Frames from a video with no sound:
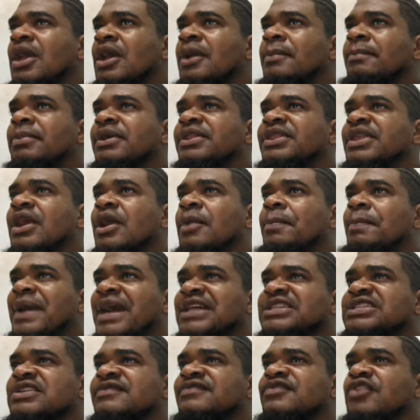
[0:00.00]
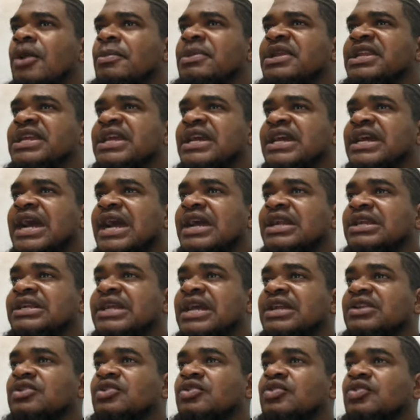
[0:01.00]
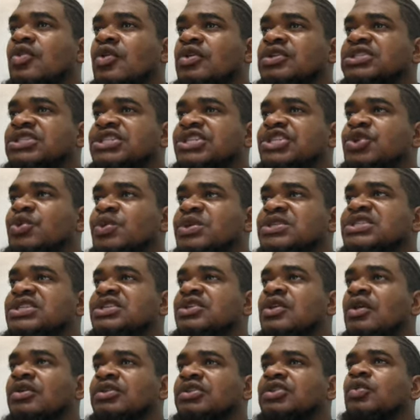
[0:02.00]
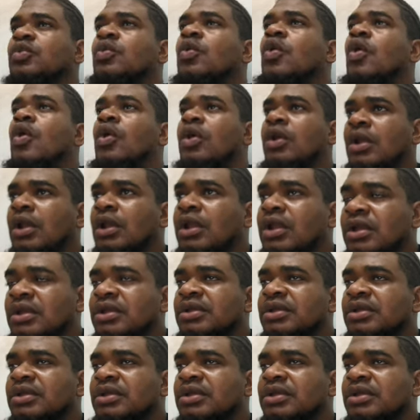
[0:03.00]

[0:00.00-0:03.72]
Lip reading: But there are parts of Dominica that continuously got the wall.